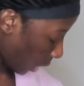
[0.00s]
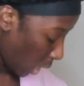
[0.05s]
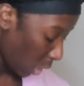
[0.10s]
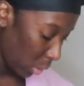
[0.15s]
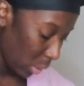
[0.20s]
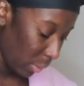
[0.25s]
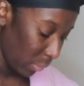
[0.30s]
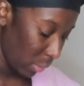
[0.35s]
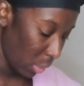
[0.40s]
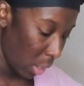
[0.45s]
I
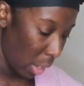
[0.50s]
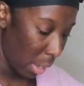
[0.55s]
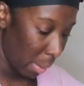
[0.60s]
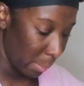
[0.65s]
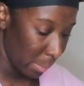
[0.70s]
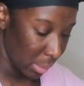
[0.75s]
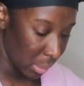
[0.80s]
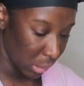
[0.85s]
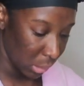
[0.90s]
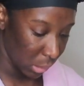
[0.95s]
don't even know how
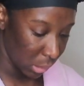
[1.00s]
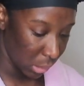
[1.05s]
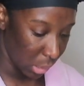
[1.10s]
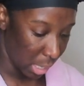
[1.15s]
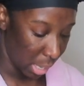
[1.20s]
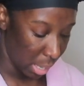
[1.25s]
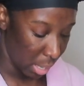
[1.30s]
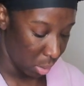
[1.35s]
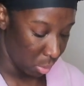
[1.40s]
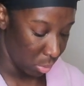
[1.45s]
much
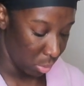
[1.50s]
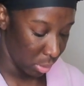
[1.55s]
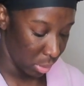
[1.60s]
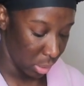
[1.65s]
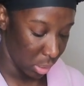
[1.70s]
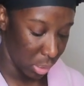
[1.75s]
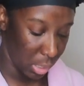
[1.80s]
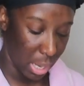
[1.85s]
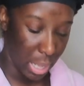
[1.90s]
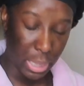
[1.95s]
I
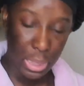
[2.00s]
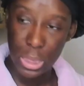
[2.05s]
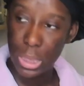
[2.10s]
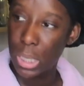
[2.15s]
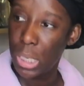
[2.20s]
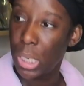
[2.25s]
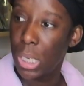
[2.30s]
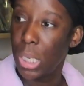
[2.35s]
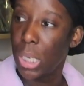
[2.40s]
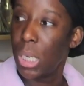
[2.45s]
ordered. I
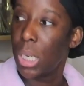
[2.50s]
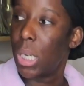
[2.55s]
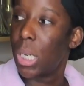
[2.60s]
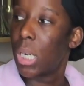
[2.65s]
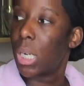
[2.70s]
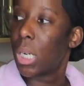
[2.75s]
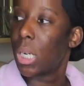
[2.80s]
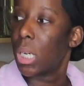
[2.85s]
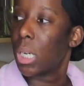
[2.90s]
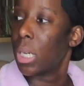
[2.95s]
think
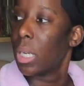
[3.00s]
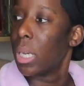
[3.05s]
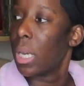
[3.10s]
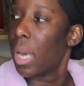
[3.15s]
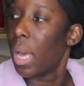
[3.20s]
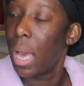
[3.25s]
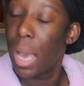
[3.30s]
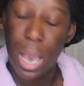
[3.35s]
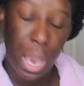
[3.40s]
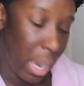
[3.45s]

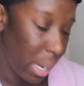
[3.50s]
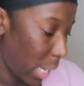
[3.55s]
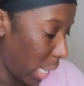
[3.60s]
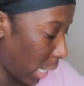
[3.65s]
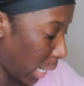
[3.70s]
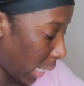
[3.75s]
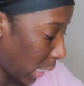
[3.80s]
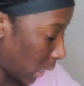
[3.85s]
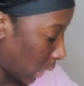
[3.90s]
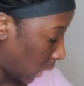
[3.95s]
I got
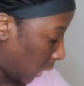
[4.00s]
like